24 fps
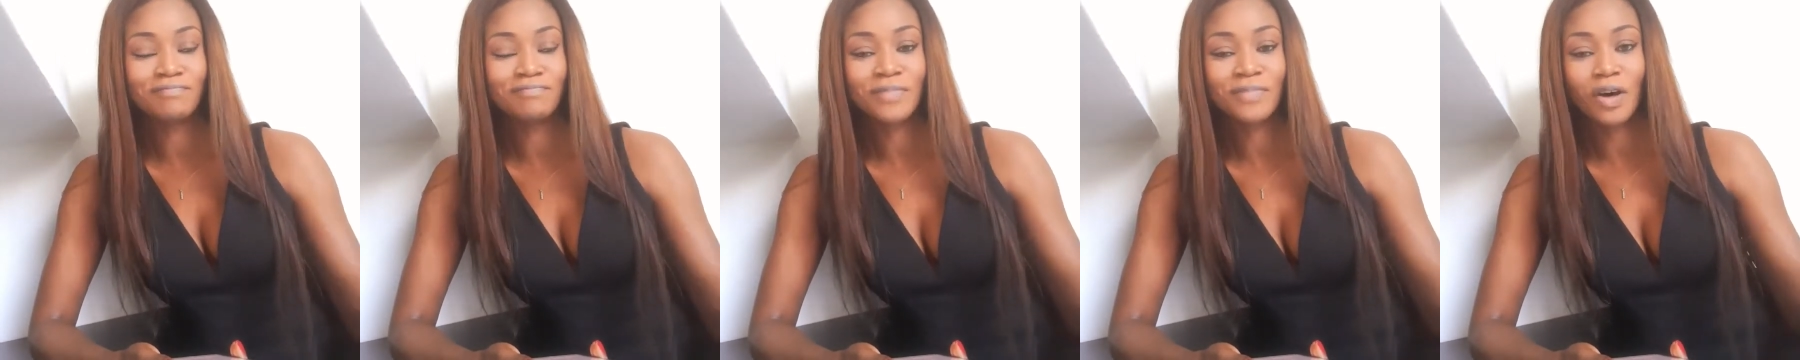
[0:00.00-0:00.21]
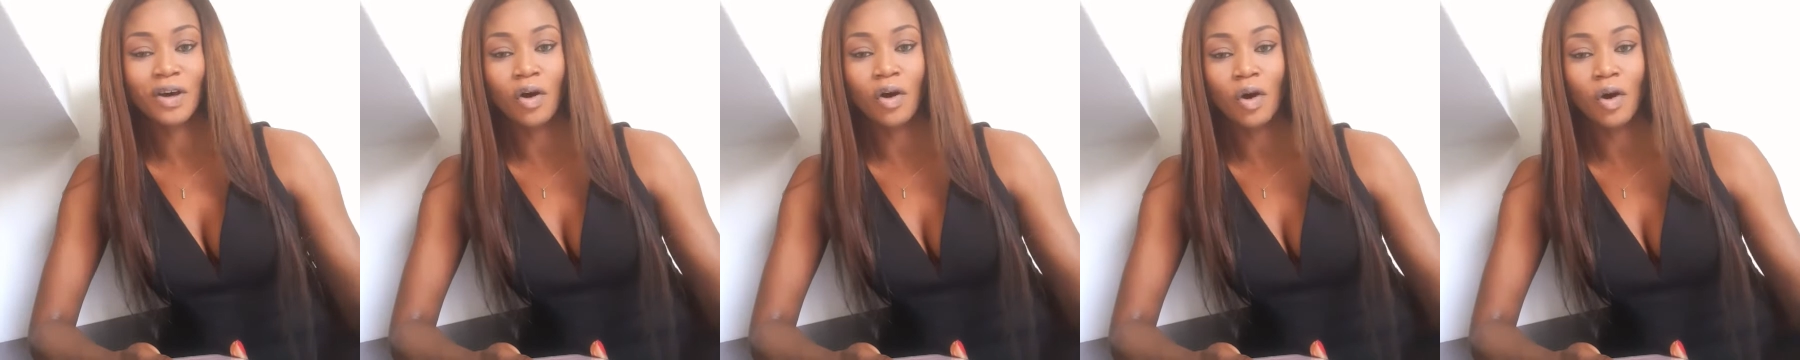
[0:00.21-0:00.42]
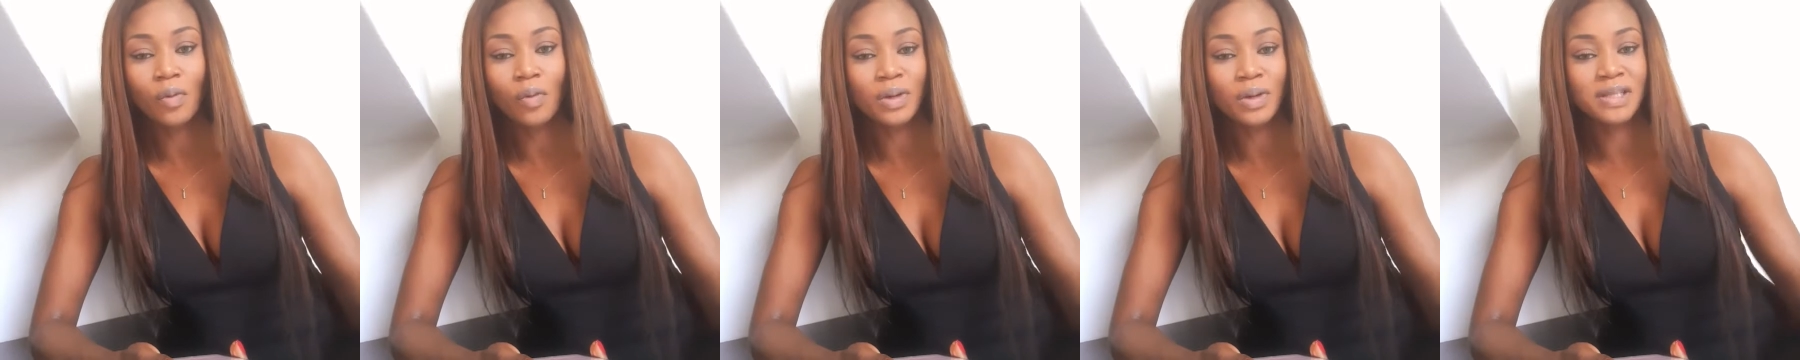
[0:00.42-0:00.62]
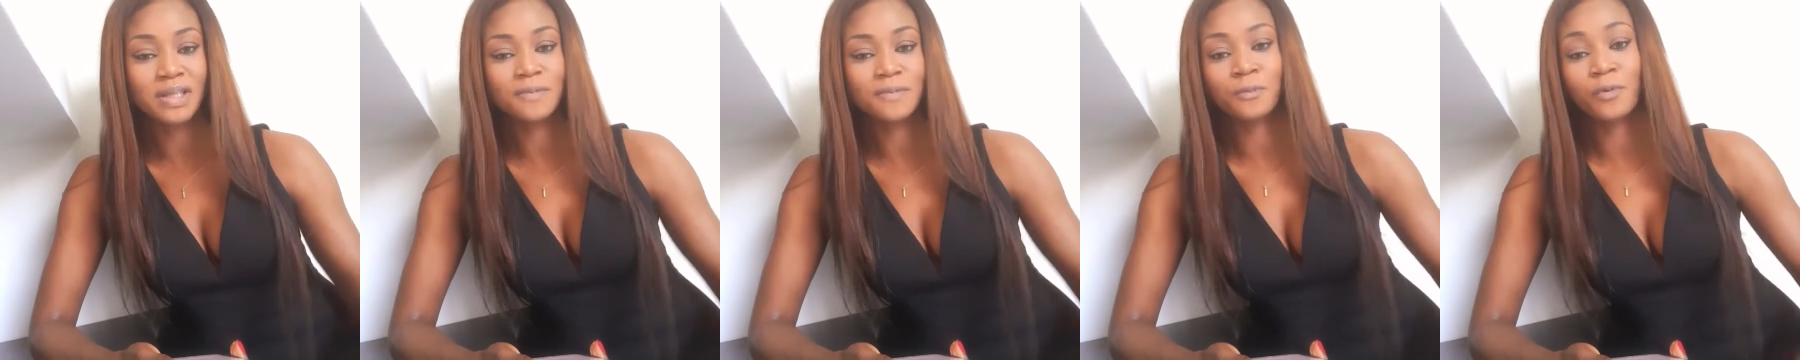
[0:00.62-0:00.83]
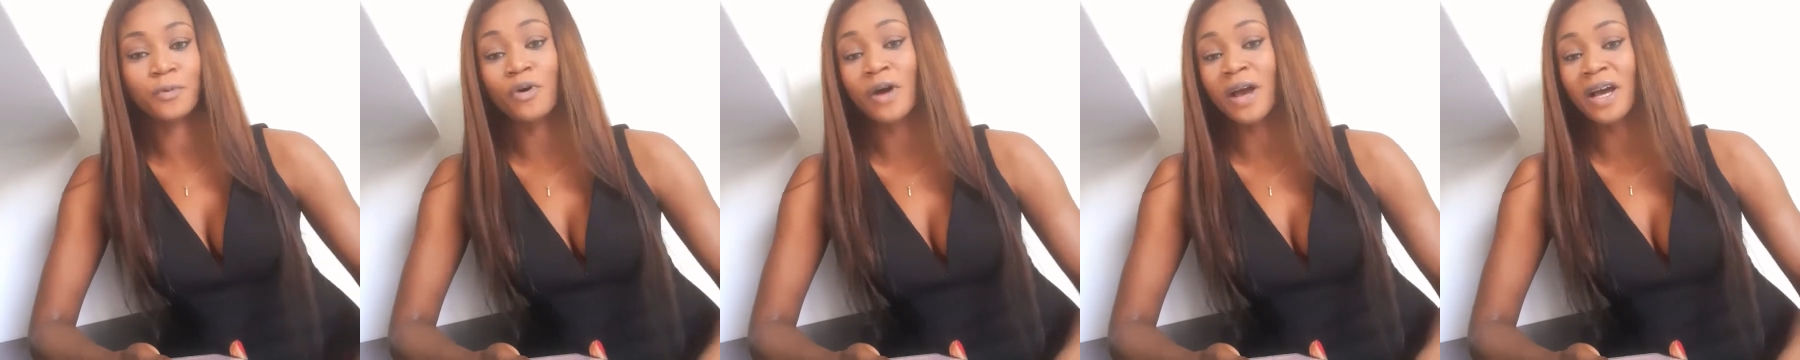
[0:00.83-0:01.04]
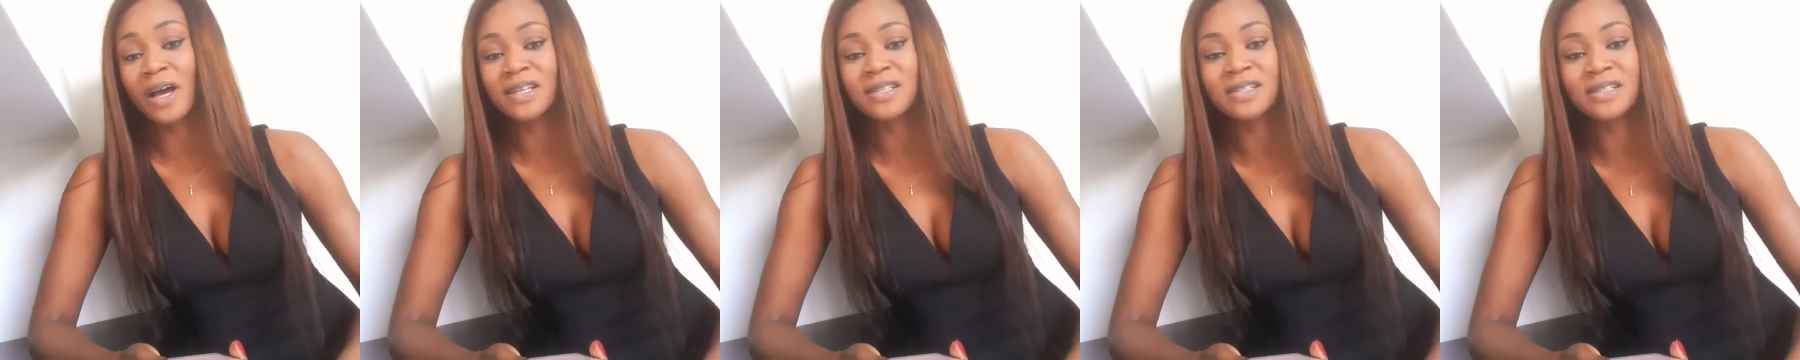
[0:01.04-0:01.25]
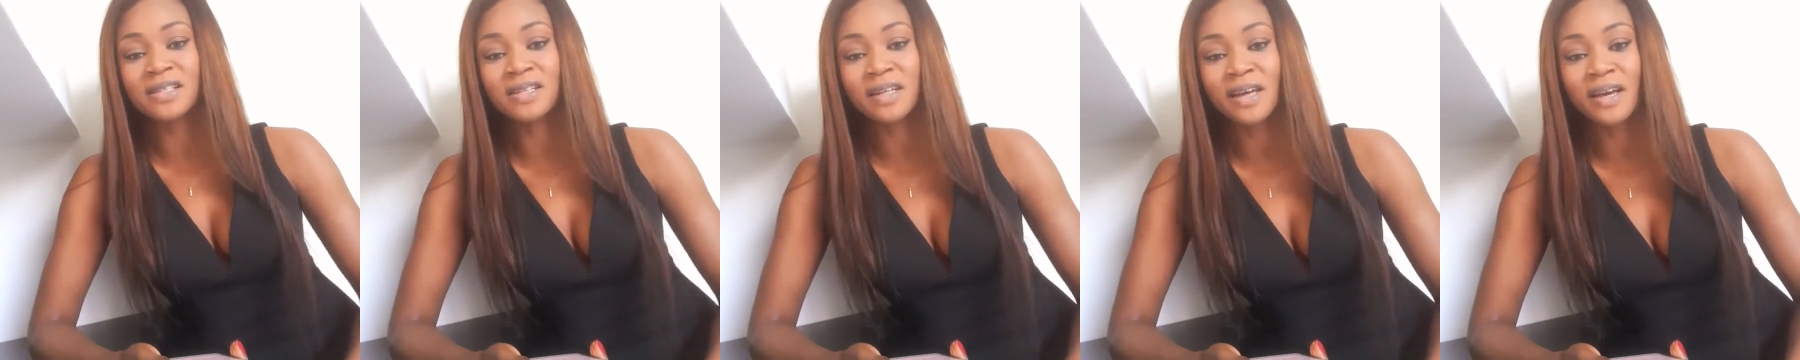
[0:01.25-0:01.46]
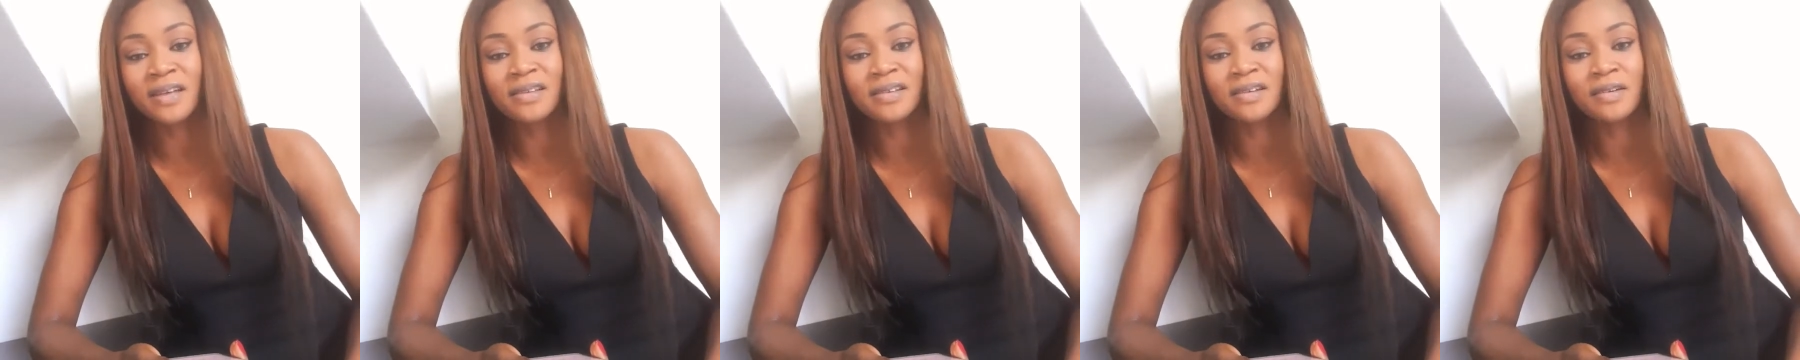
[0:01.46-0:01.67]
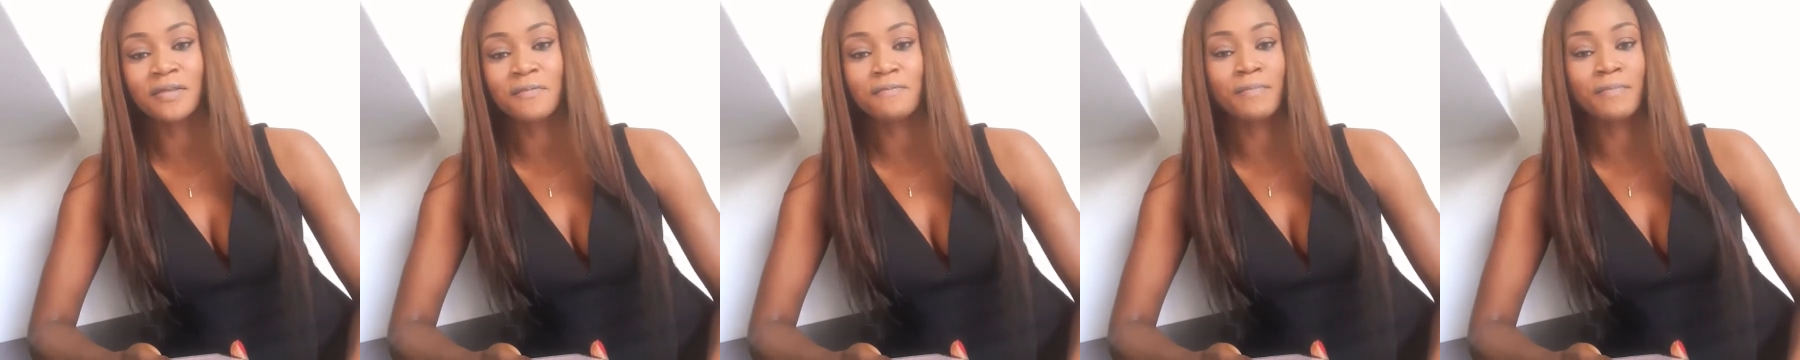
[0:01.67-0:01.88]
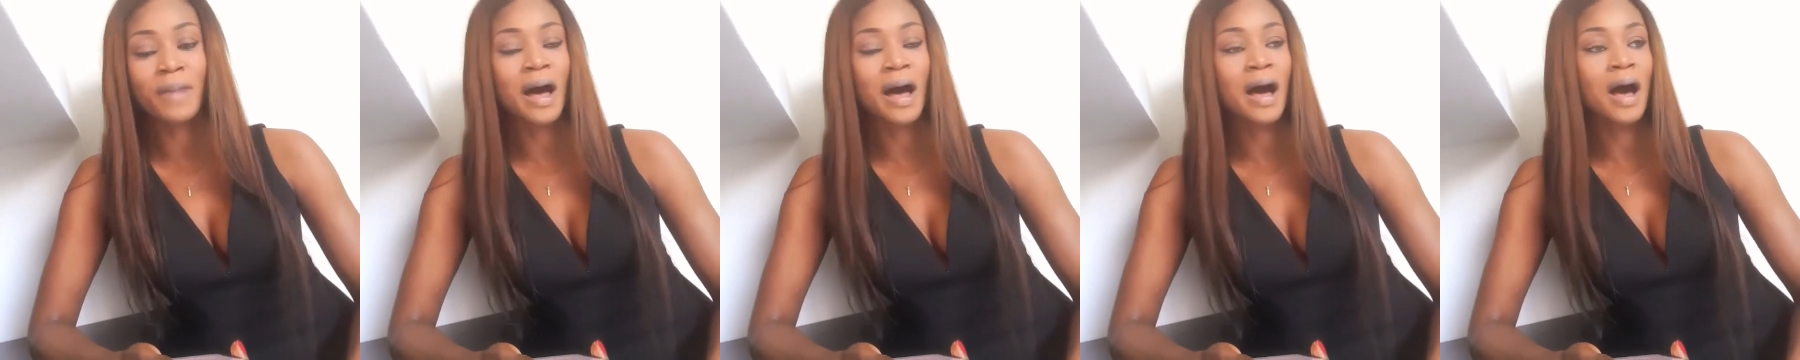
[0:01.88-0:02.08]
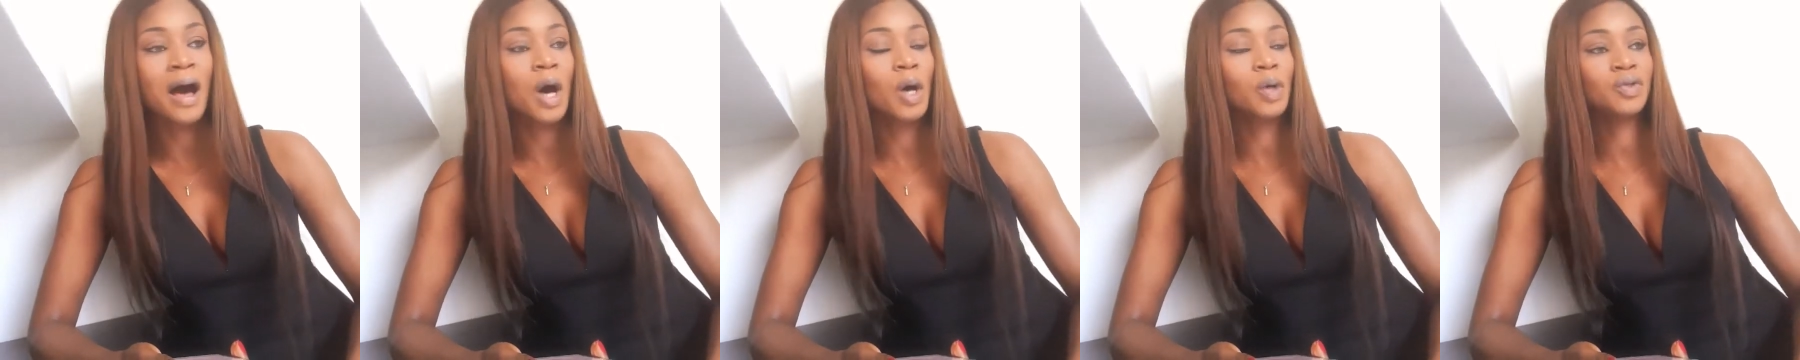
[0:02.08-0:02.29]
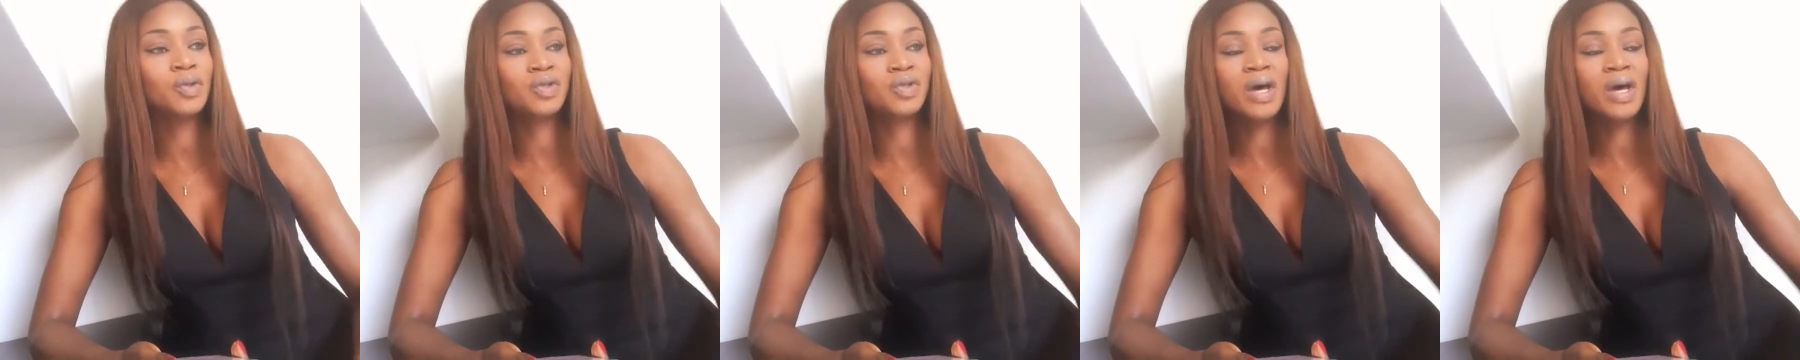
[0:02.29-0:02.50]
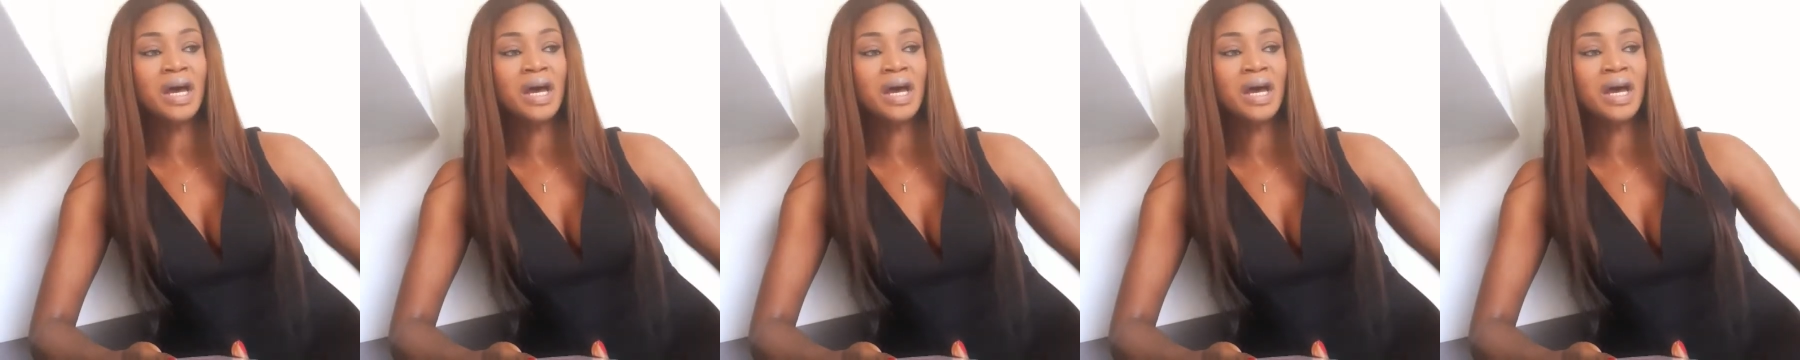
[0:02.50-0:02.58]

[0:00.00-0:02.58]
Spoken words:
always procrastinated about.